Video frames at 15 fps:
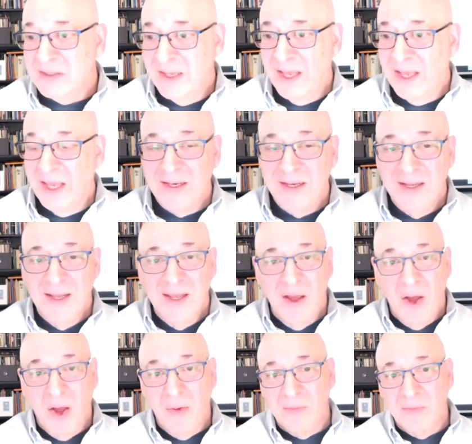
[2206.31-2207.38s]
And
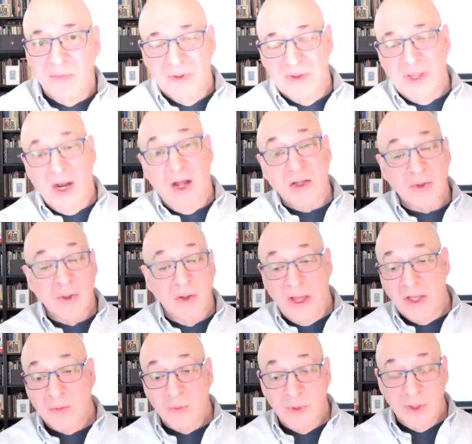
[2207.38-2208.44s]
um, that also
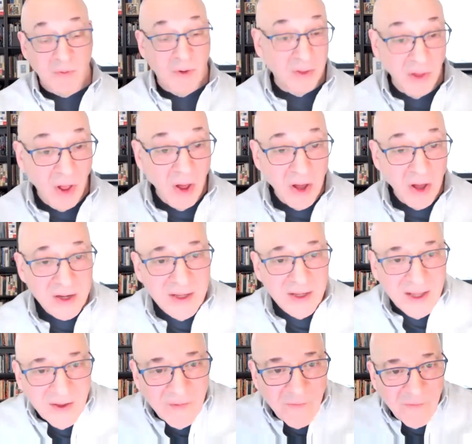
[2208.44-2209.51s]
allows me to run long
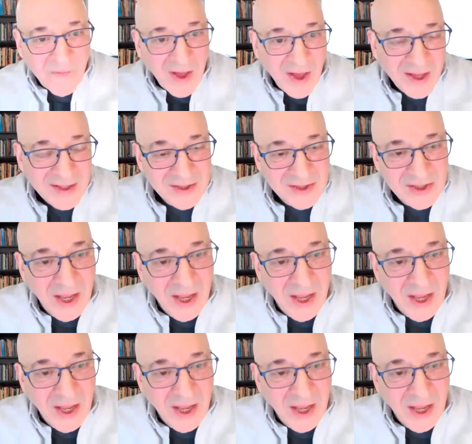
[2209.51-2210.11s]
if, uh,